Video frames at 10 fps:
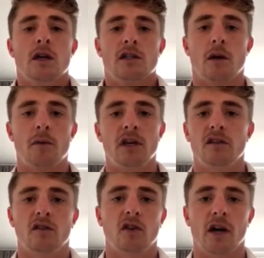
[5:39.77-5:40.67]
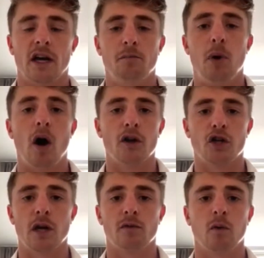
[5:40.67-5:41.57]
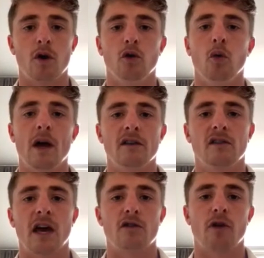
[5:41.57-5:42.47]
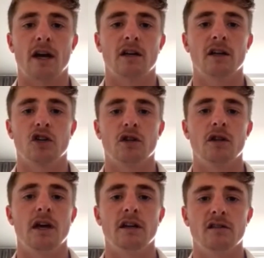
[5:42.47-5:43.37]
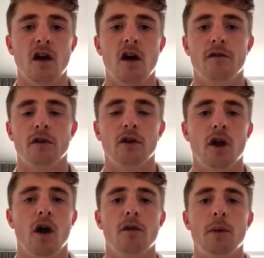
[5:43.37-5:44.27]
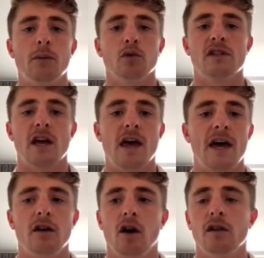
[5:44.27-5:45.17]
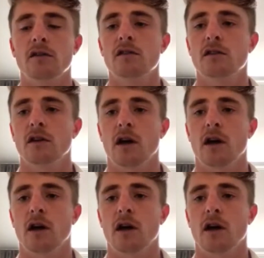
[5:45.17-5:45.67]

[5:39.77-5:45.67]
some of these, I guess, partnerships won't always get the recognition that they deserve, and you know, other people will take the headlines.